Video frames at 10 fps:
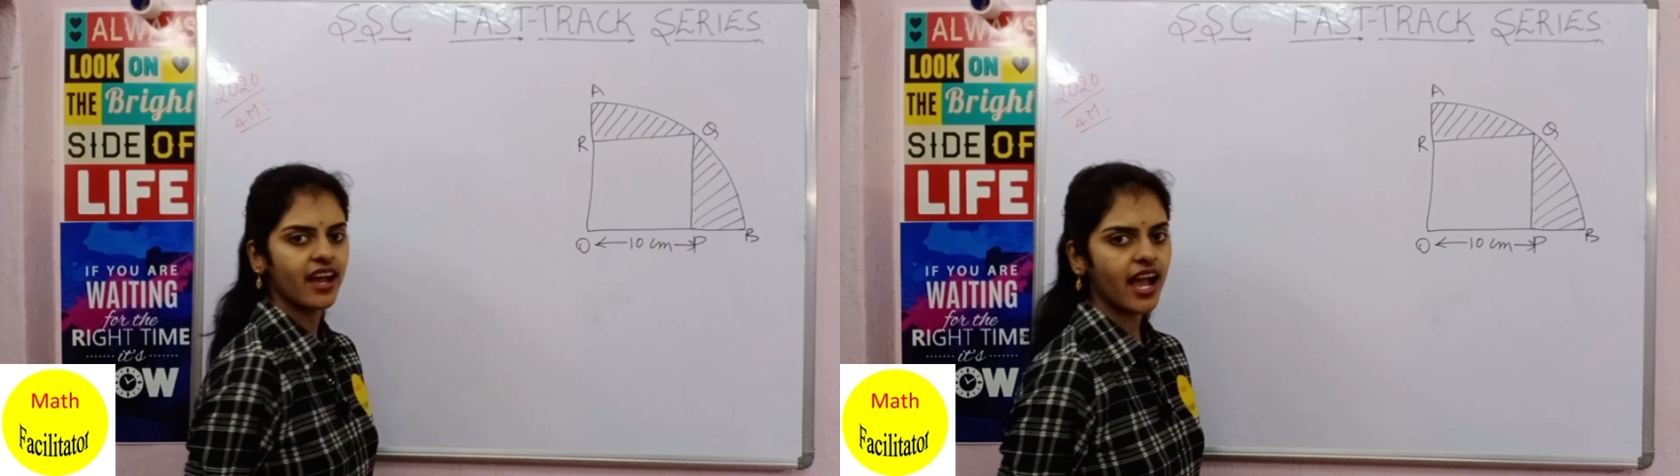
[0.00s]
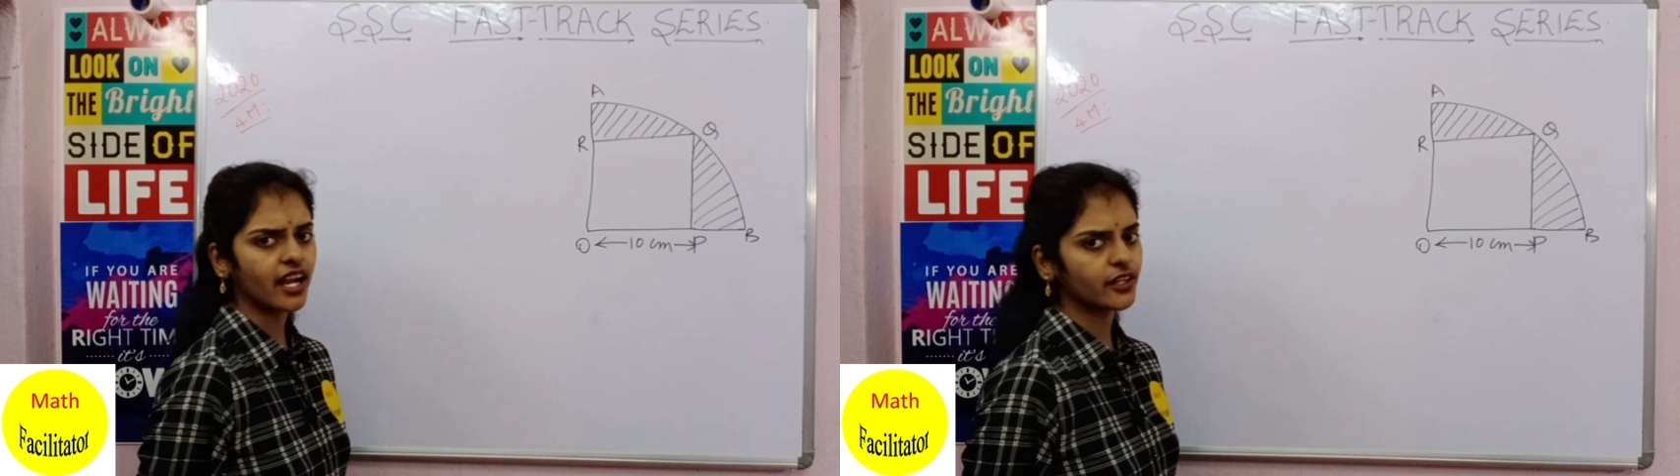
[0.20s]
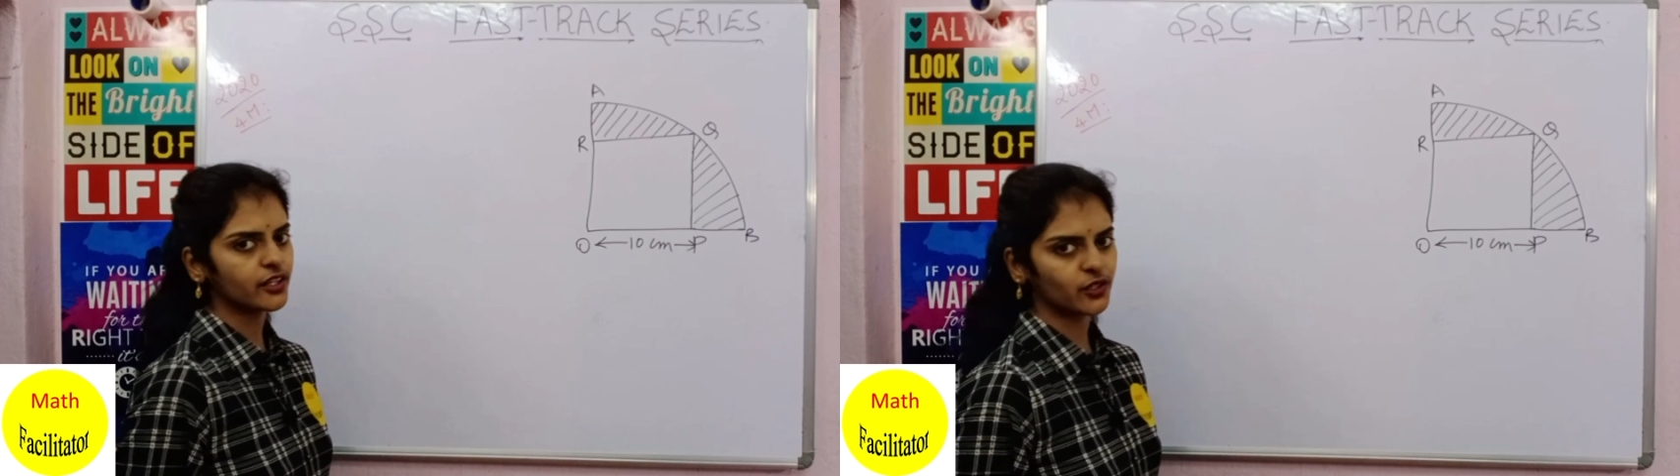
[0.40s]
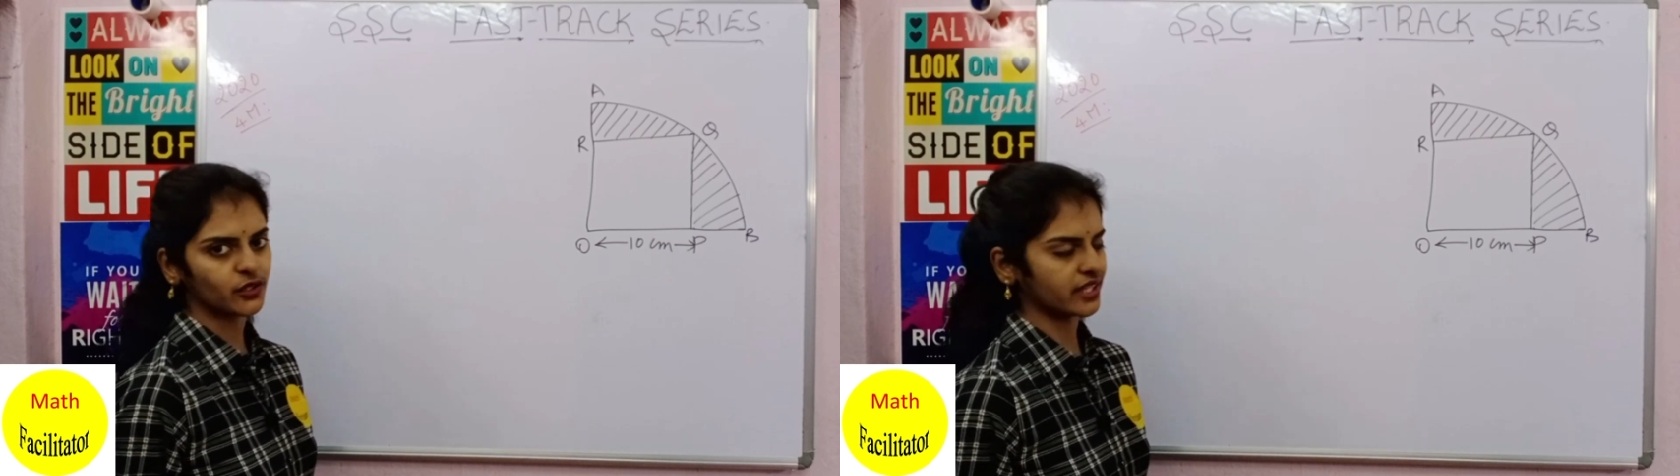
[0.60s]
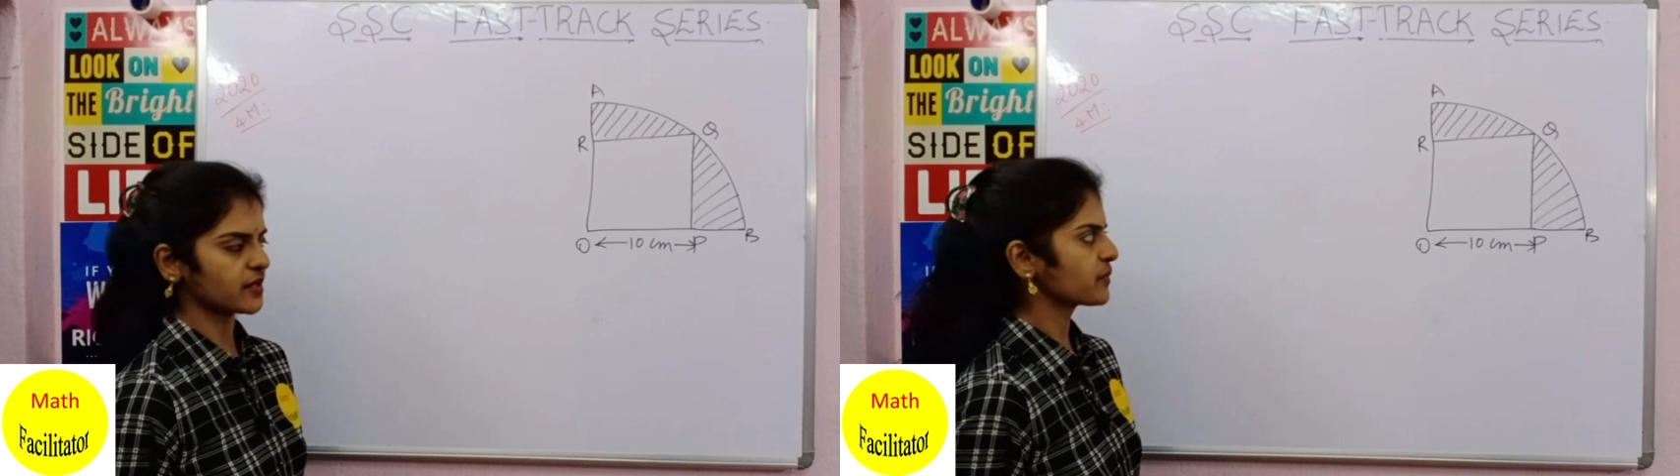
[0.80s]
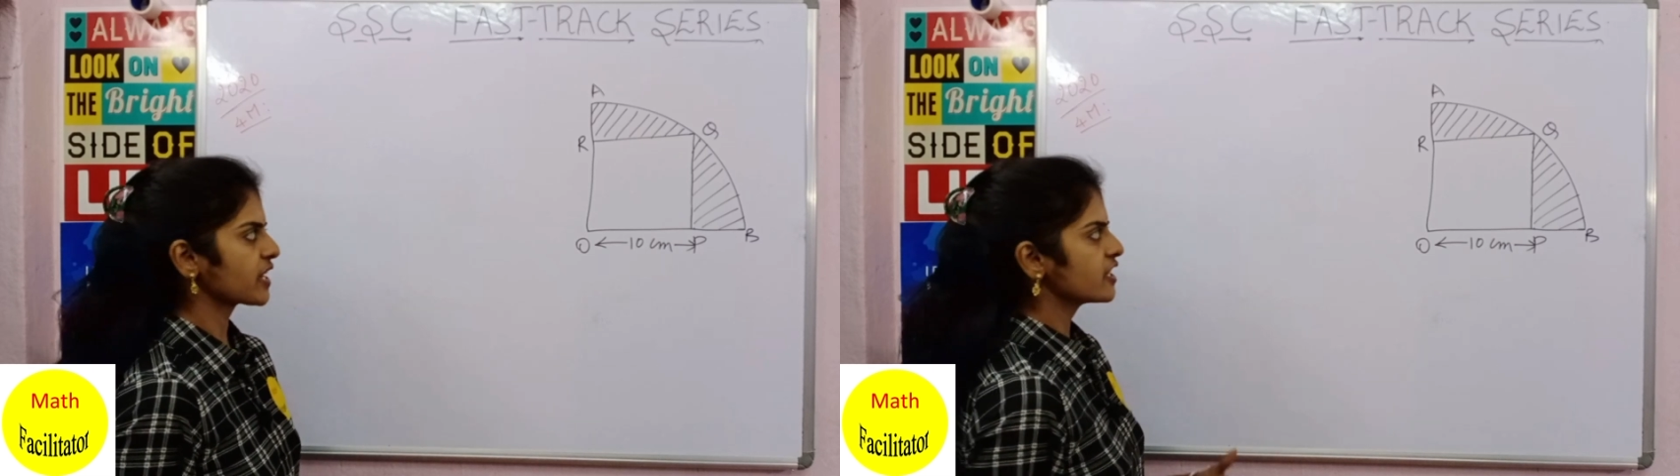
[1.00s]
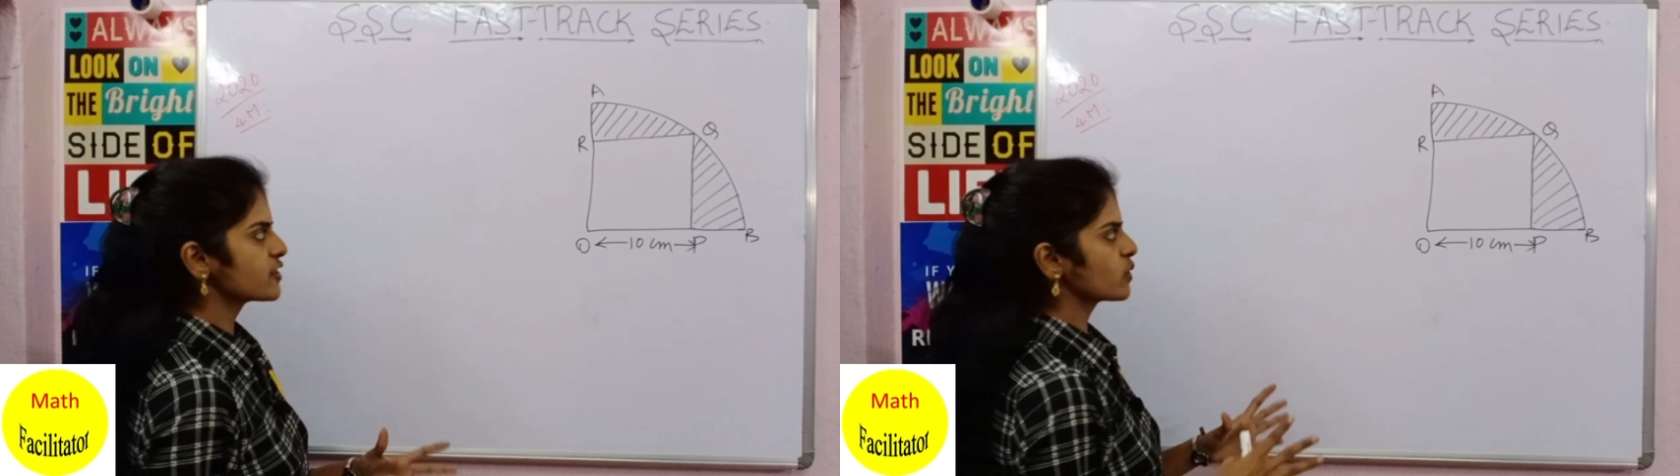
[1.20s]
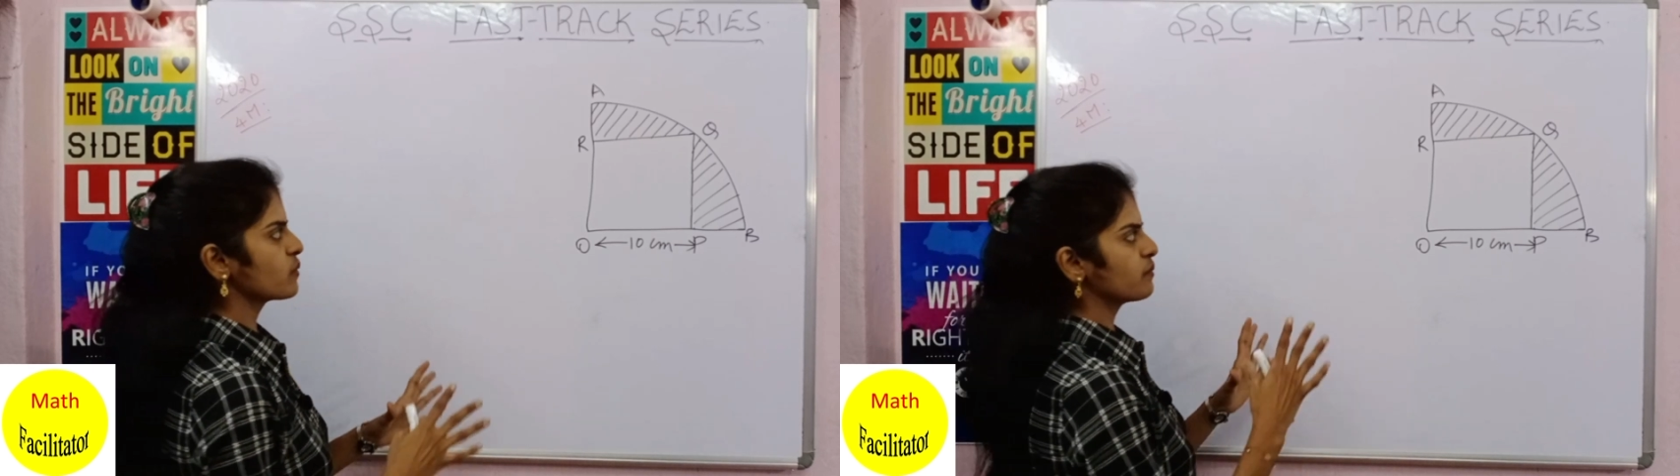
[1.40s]
How do you do it?
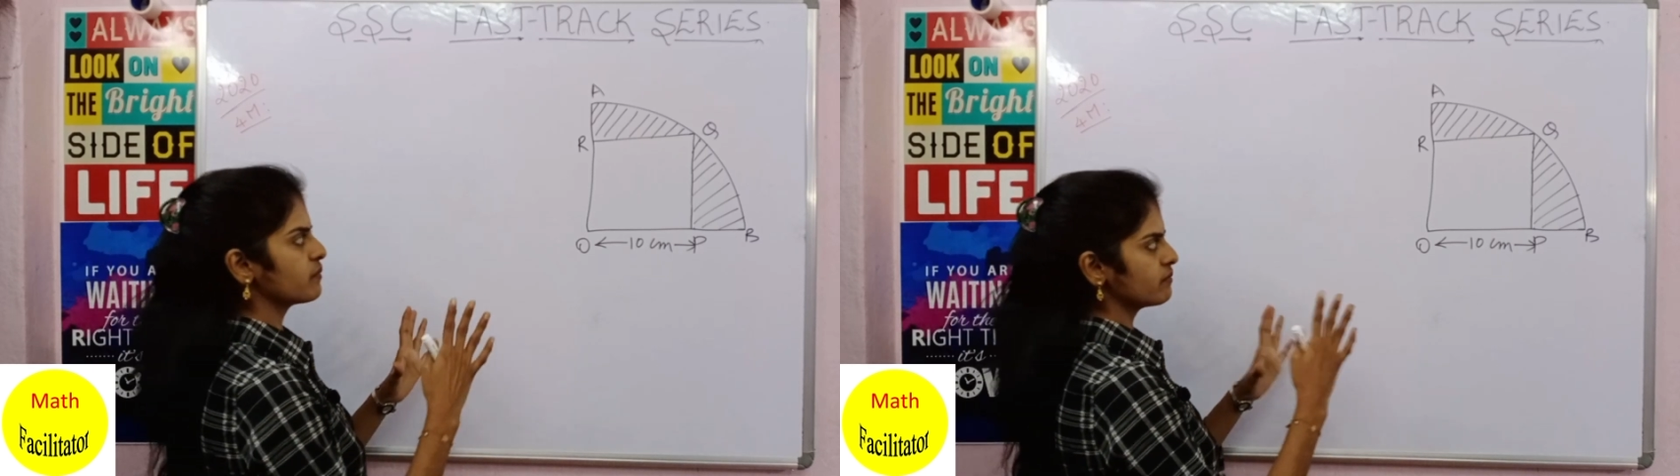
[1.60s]
So